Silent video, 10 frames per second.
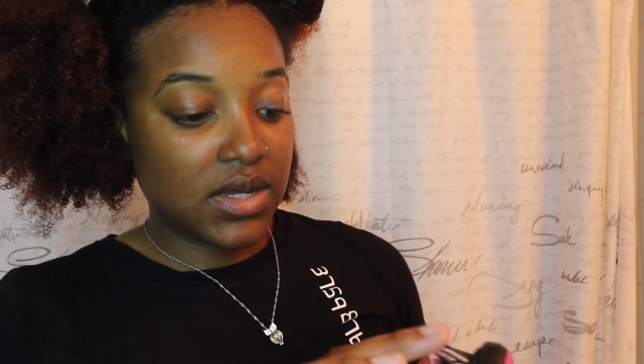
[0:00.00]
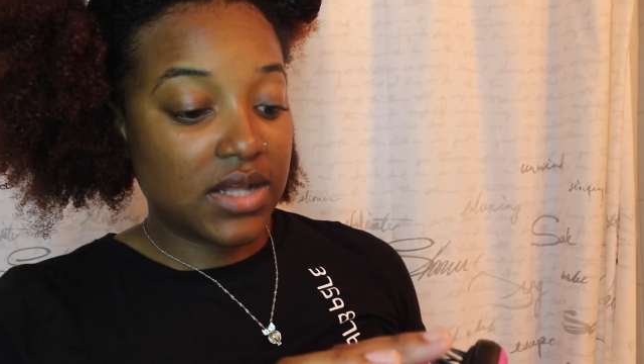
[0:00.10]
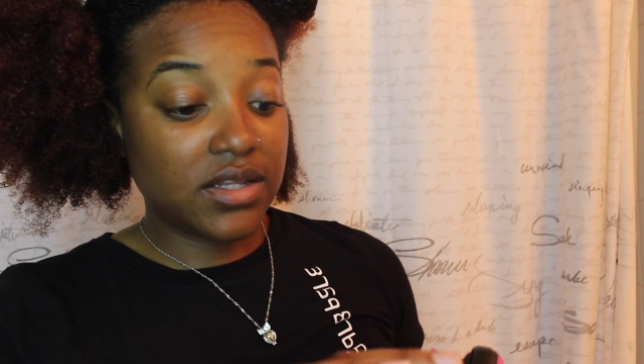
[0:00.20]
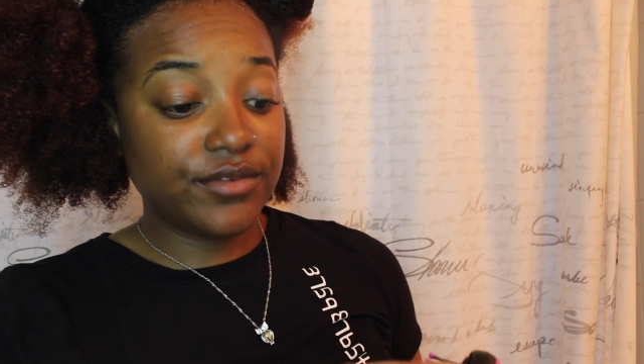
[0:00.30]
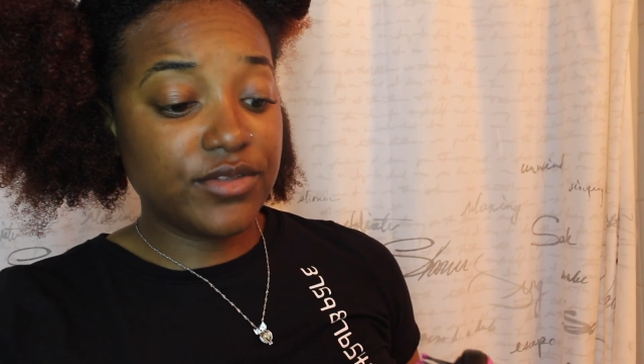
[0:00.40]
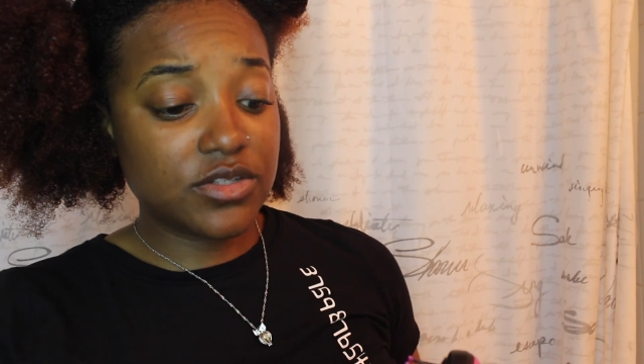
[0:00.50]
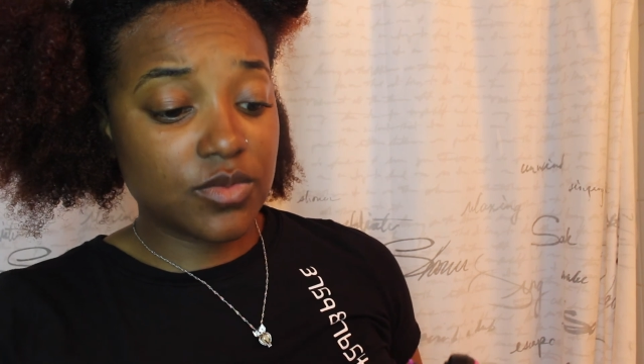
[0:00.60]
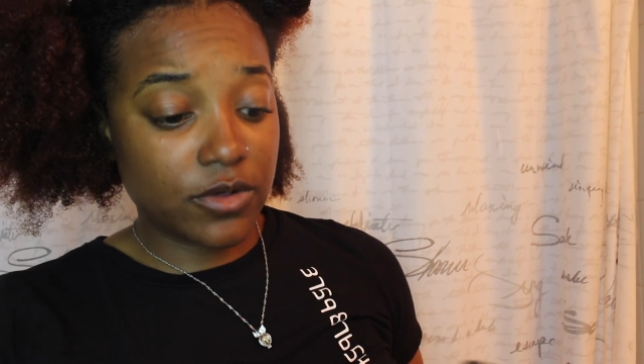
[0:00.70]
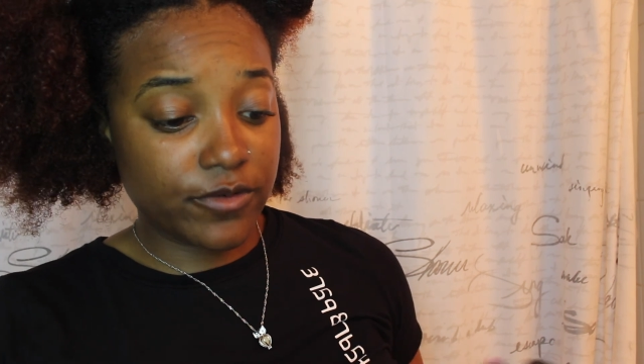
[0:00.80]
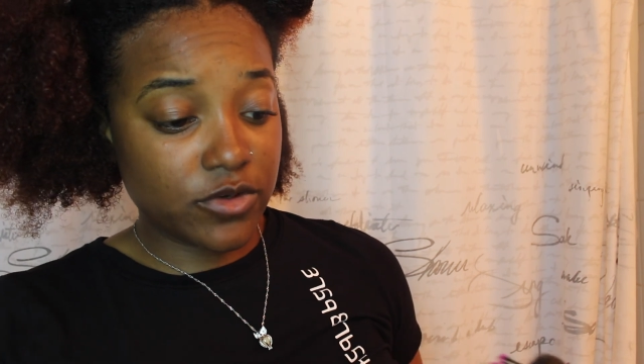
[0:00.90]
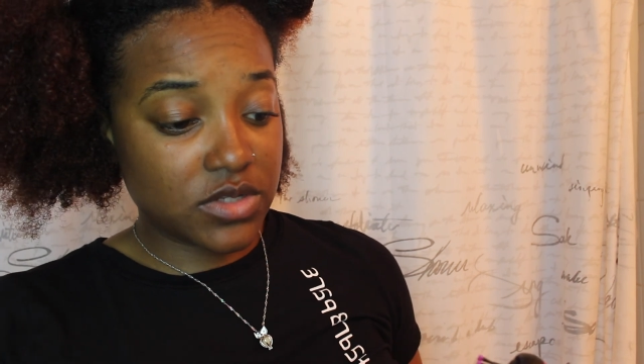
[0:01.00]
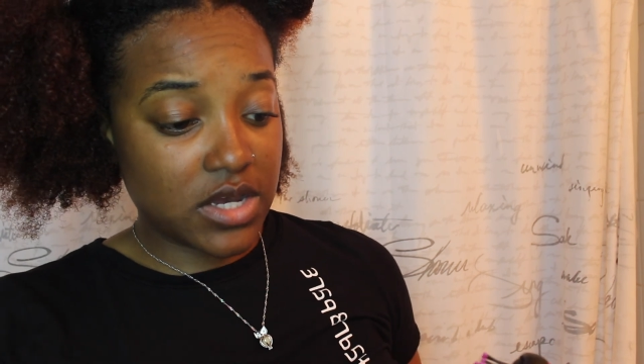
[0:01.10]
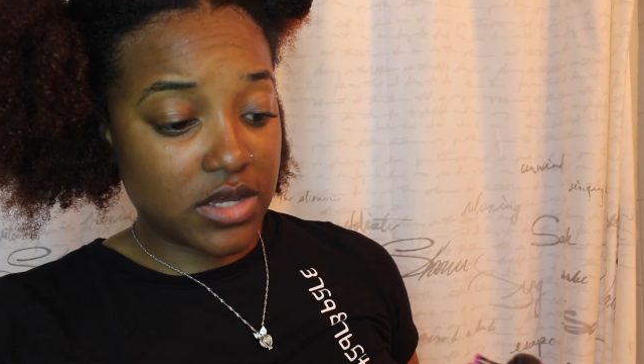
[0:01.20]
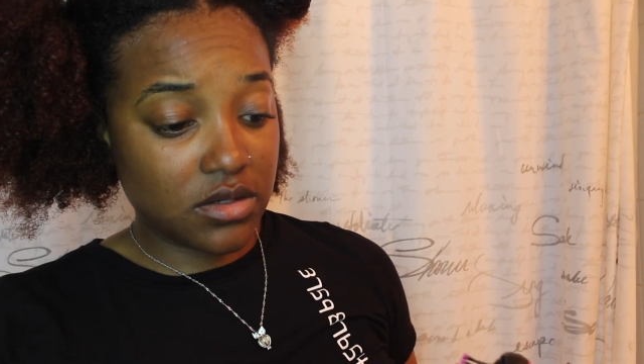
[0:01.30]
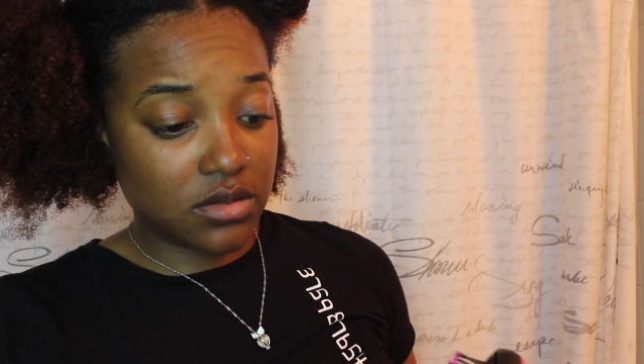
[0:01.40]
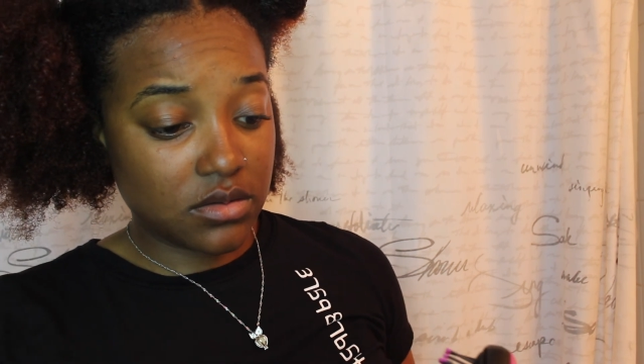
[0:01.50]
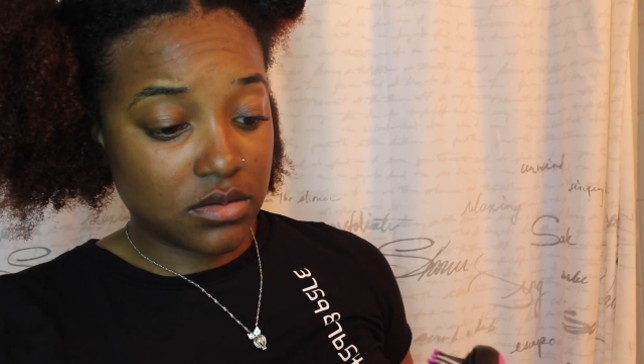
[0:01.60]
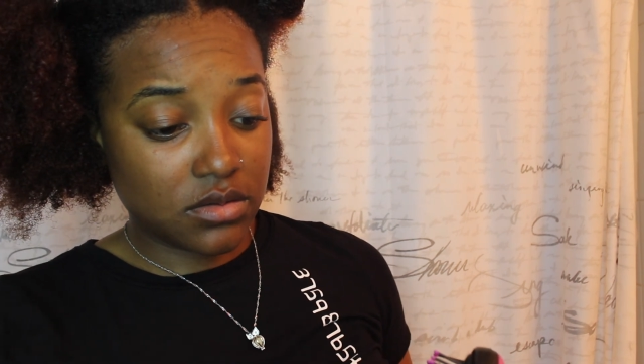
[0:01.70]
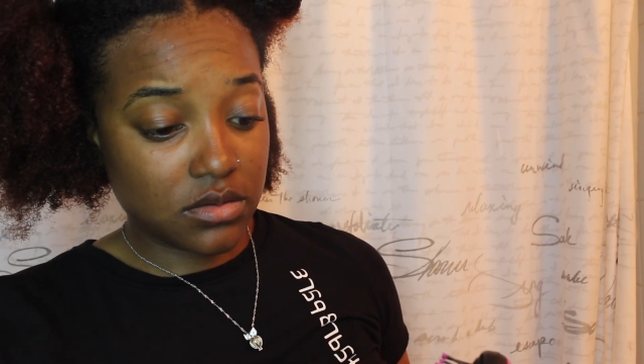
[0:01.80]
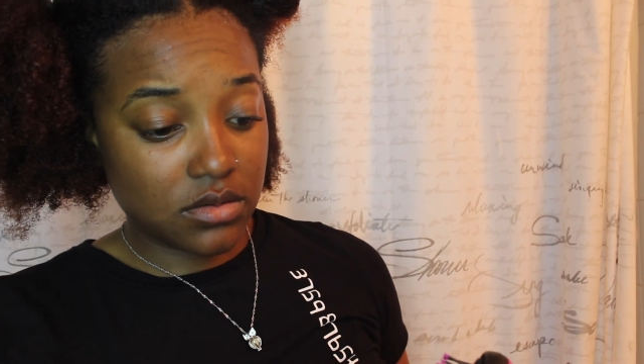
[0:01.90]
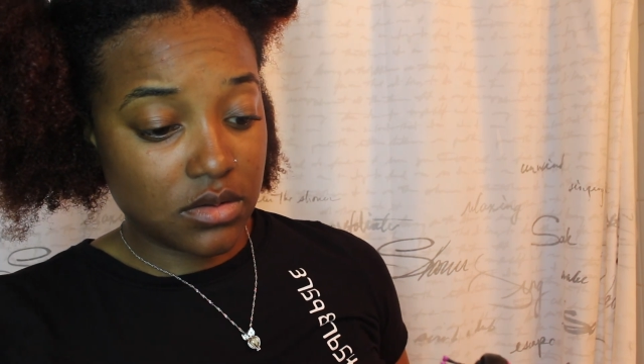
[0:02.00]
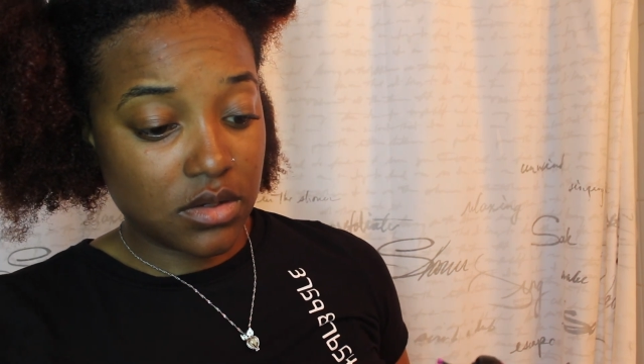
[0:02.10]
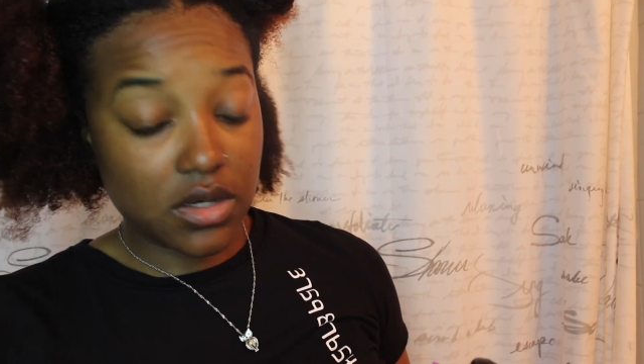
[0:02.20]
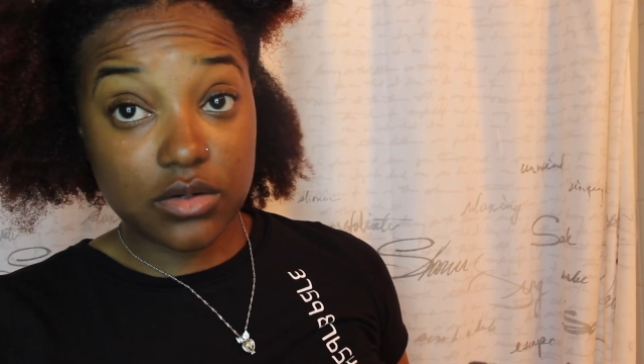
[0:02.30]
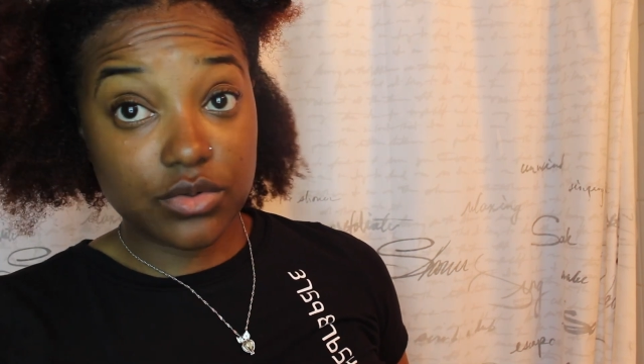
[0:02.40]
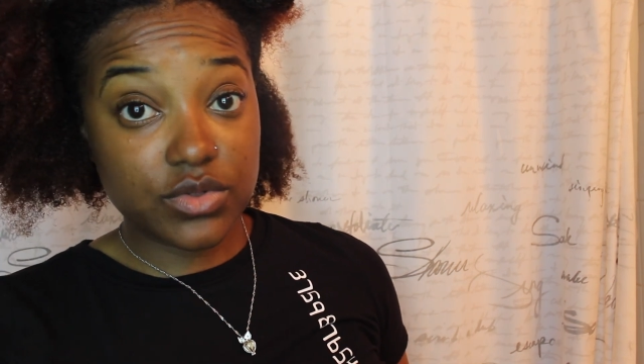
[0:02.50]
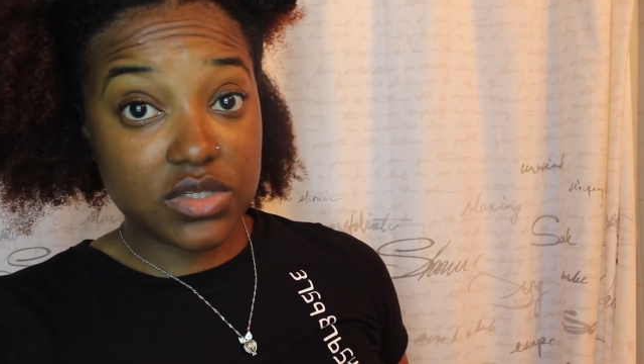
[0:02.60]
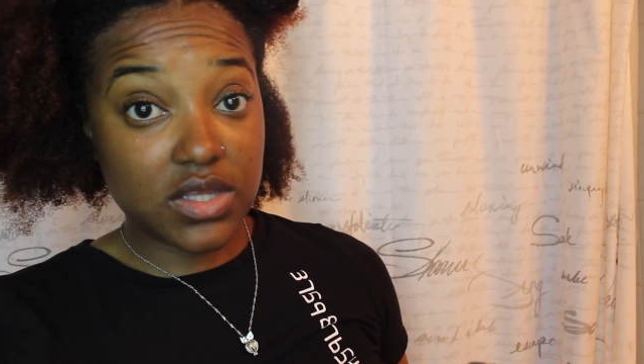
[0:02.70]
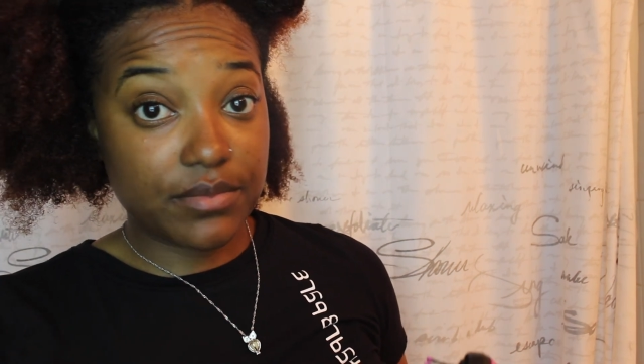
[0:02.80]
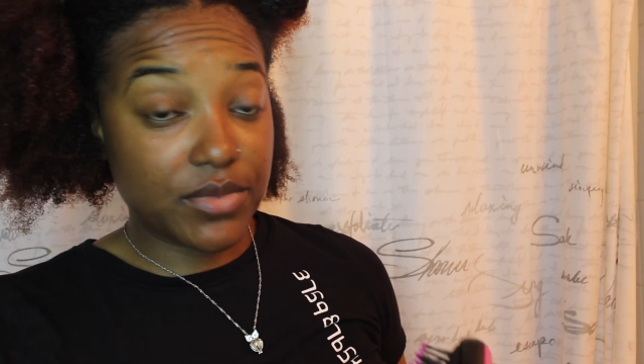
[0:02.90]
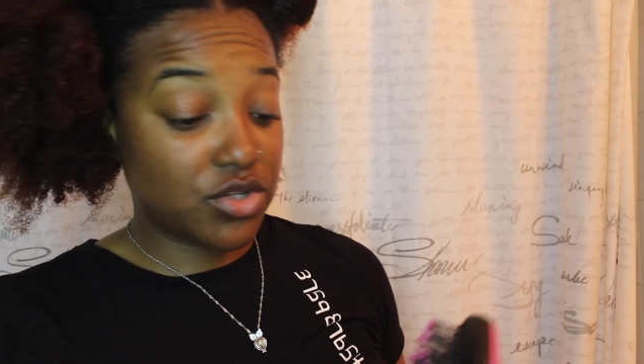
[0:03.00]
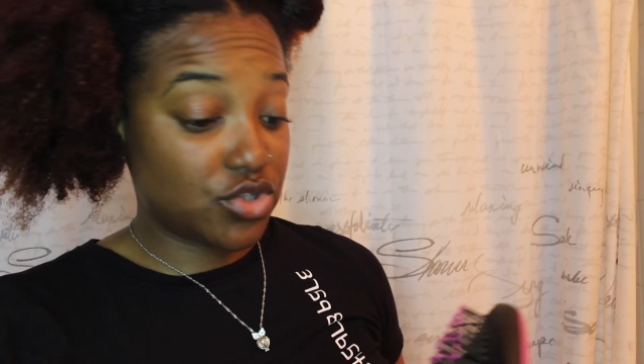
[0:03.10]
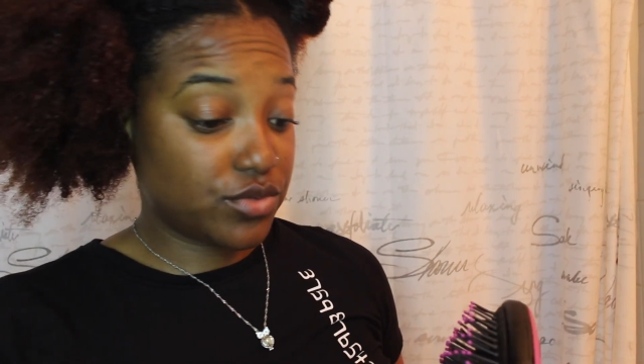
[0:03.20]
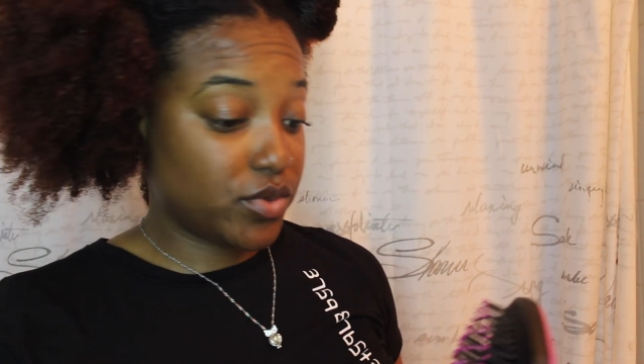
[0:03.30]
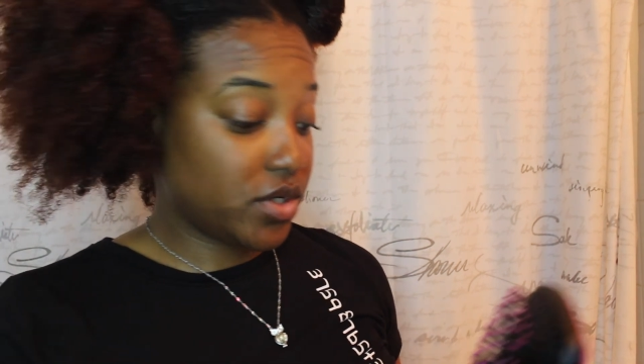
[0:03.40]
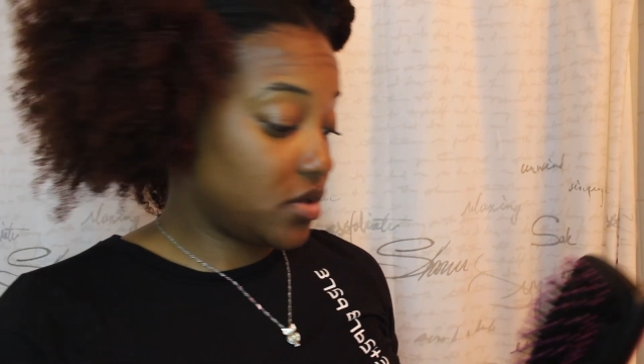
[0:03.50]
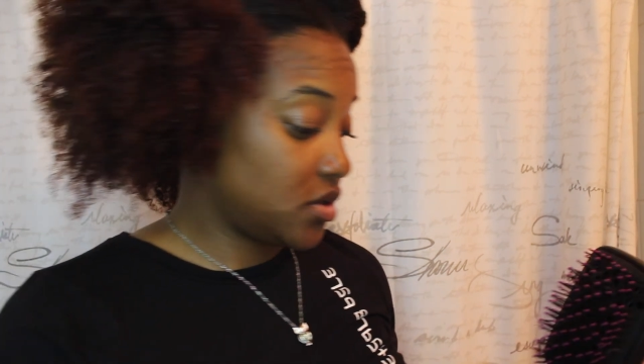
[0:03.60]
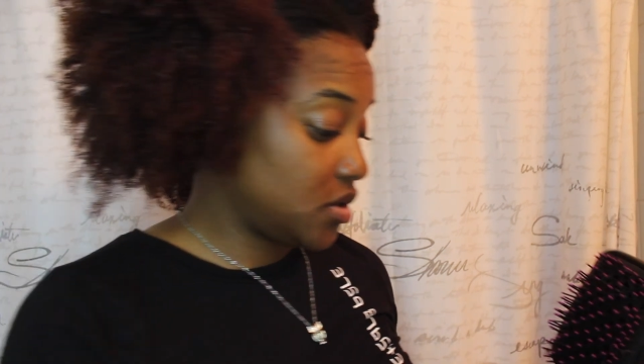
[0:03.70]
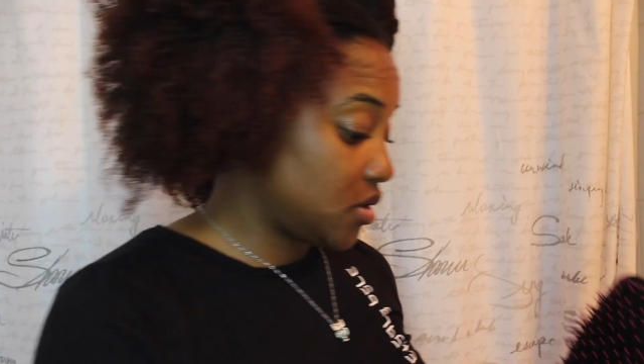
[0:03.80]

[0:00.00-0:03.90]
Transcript: I love this when I first got it. I don't use it that much, but